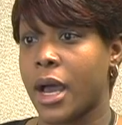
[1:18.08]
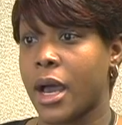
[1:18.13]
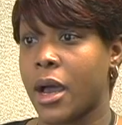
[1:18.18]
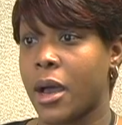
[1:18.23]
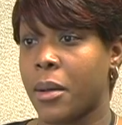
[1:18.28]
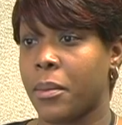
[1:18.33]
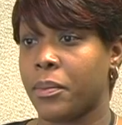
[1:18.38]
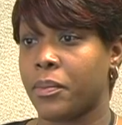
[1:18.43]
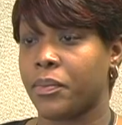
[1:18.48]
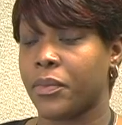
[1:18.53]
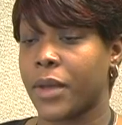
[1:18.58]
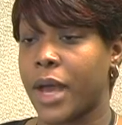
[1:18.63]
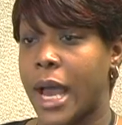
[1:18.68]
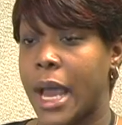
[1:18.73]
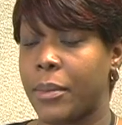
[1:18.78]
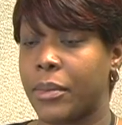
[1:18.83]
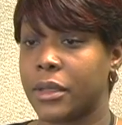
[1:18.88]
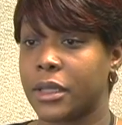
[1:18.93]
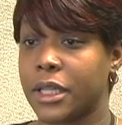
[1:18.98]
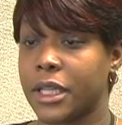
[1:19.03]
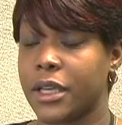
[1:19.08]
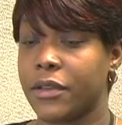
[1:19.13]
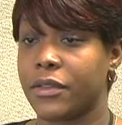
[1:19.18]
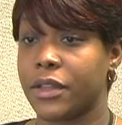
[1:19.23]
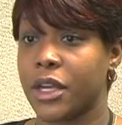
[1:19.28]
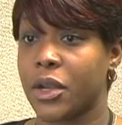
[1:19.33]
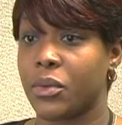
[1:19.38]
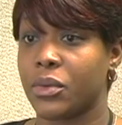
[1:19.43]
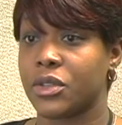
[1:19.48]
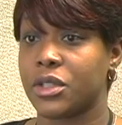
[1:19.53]
Um, I believe
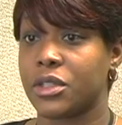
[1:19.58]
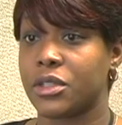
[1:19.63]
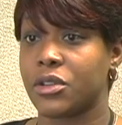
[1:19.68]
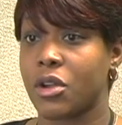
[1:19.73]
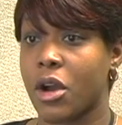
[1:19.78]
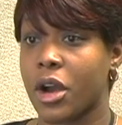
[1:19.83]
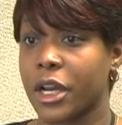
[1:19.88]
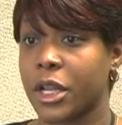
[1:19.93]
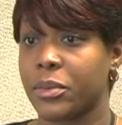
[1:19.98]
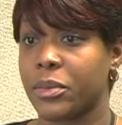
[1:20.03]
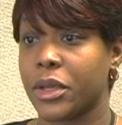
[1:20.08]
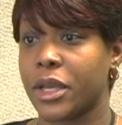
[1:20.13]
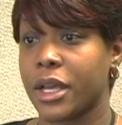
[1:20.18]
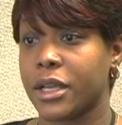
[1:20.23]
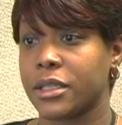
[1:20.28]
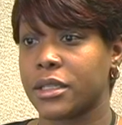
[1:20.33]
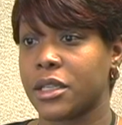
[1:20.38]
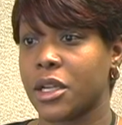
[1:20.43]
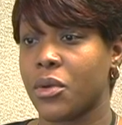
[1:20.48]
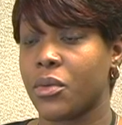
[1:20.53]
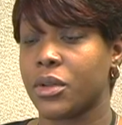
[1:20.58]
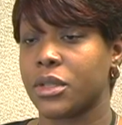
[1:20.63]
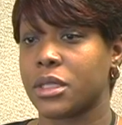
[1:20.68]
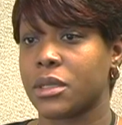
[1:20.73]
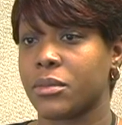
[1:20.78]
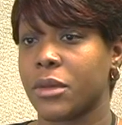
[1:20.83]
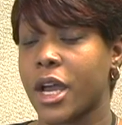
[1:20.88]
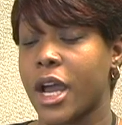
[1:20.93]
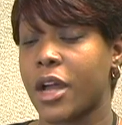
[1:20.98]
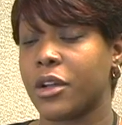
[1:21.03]
that it was started because there was
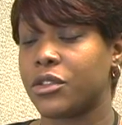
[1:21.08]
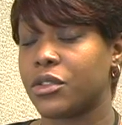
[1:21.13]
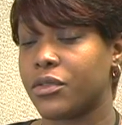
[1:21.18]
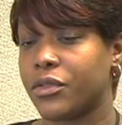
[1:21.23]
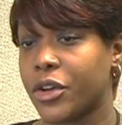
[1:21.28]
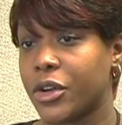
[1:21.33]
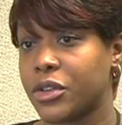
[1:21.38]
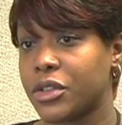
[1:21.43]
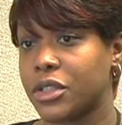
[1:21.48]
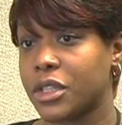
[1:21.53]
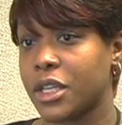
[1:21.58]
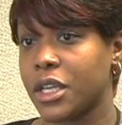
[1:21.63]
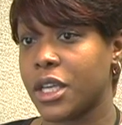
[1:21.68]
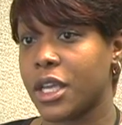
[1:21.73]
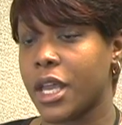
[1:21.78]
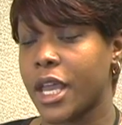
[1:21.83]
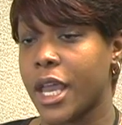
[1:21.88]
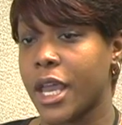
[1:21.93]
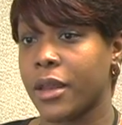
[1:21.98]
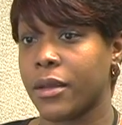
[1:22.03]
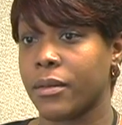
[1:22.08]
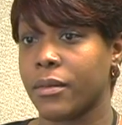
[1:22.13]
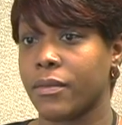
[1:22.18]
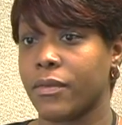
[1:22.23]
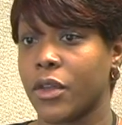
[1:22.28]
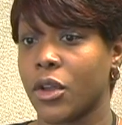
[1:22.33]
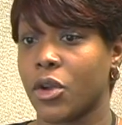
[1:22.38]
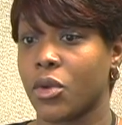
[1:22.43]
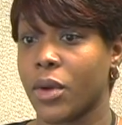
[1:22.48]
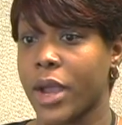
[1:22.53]
some controversy in
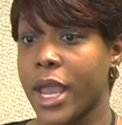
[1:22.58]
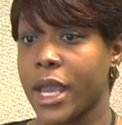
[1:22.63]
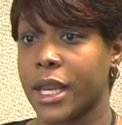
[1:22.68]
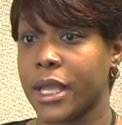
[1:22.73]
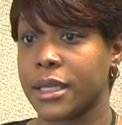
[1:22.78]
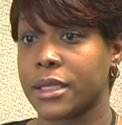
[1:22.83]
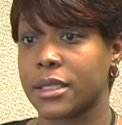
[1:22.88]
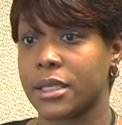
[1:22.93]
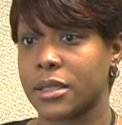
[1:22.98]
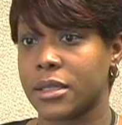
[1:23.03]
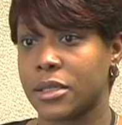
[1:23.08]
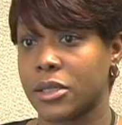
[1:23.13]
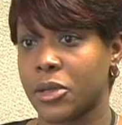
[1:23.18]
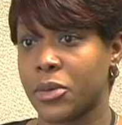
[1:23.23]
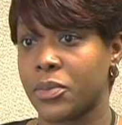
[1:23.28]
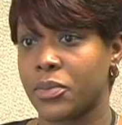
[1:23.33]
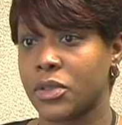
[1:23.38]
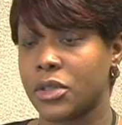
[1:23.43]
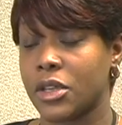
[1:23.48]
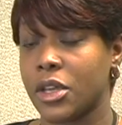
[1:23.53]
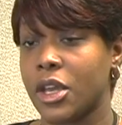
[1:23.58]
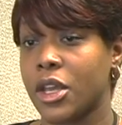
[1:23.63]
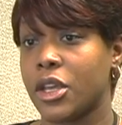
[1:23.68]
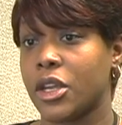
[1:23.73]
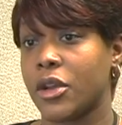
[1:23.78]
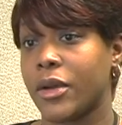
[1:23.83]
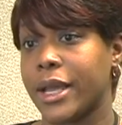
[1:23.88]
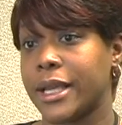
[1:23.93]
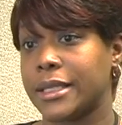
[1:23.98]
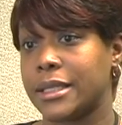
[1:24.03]
the grading systems,
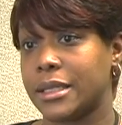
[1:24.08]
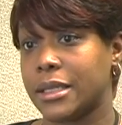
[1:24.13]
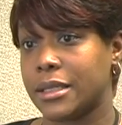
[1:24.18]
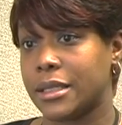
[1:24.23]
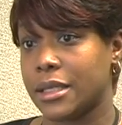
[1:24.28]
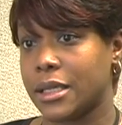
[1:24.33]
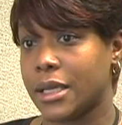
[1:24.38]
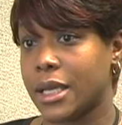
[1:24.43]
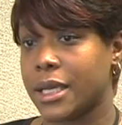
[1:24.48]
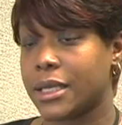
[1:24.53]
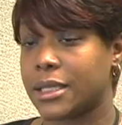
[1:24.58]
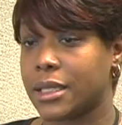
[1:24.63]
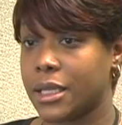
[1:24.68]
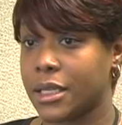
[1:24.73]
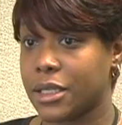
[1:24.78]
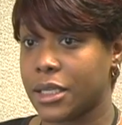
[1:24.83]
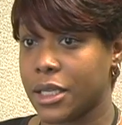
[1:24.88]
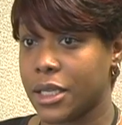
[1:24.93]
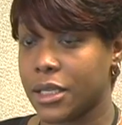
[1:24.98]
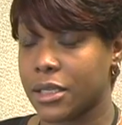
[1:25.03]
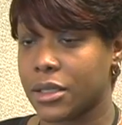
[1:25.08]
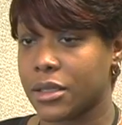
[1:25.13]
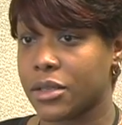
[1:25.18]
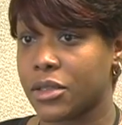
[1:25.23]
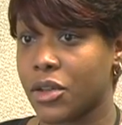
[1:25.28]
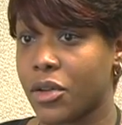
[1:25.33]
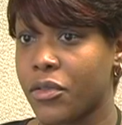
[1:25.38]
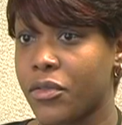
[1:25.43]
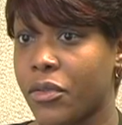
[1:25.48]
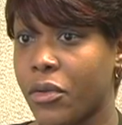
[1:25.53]
you know, ACT, SATs, and
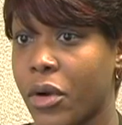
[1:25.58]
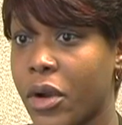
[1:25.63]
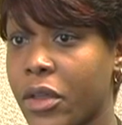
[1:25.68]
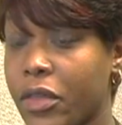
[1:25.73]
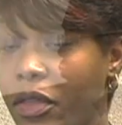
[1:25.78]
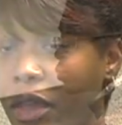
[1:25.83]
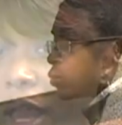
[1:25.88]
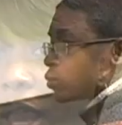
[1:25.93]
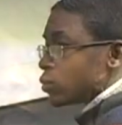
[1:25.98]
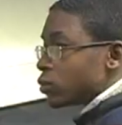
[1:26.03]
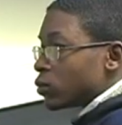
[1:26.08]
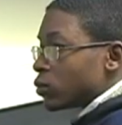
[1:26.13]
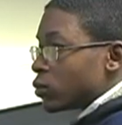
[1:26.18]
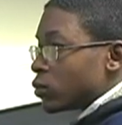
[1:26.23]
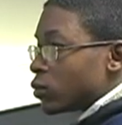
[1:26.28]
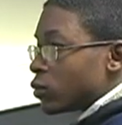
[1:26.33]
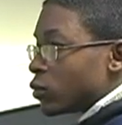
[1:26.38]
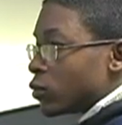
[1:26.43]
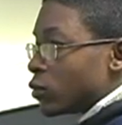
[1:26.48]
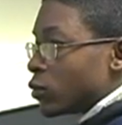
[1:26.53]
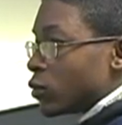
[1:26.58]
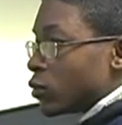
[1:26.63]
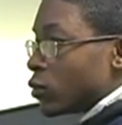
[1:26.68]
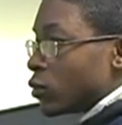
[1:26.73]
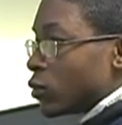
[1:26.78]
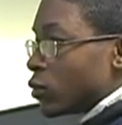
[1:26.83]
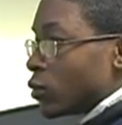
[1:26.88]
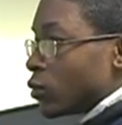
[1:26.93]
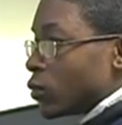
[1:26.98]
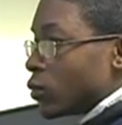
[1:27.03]
so forth, and I don't
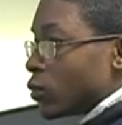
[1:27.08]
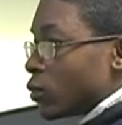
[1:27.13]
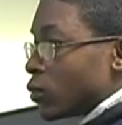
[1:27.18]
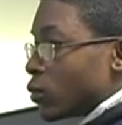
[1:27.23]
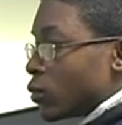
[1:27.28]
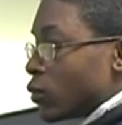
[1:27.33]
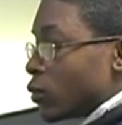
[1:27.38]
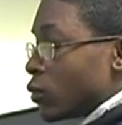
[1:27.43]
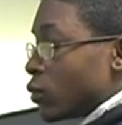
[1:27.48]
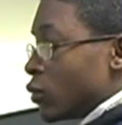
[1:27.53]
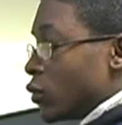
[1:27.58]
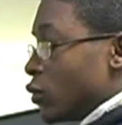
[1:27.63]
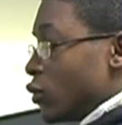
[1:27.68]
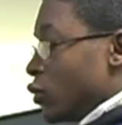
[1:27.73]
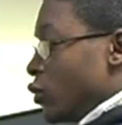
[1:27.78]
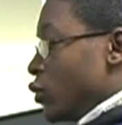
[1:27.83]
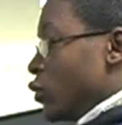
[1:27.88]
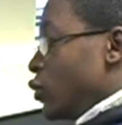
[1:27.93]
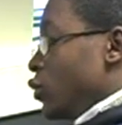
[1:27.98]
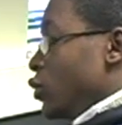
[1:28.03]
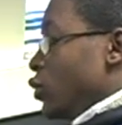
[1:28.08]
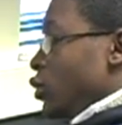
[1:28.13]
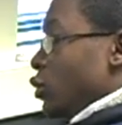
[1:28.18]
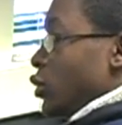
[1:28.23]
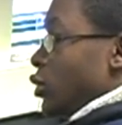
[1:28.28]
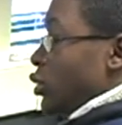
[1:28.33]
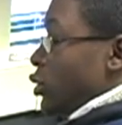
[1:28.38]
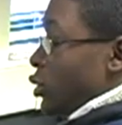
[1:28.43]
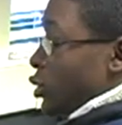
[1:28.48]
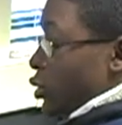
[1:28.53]
think that a lot of our students were
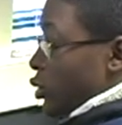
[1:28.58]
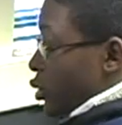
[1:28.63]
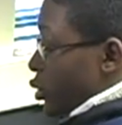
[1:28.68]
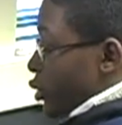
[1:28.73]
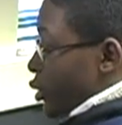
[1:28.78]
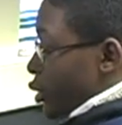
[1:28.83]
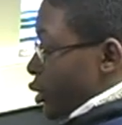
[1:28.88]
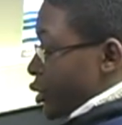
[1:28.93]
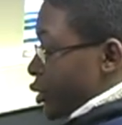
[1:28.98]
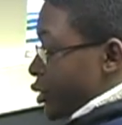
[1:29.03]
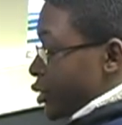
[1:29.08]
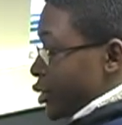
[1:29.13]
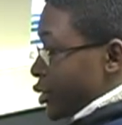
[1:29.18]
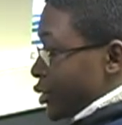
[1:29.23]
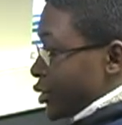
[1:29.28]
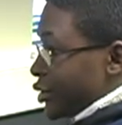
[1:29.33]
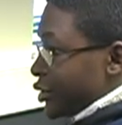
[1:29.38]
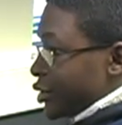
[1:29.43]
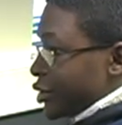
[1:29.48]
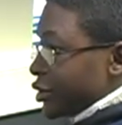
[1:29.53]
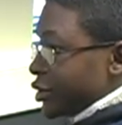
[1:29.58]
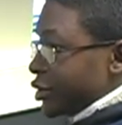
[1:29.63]
making the grade, as you would say.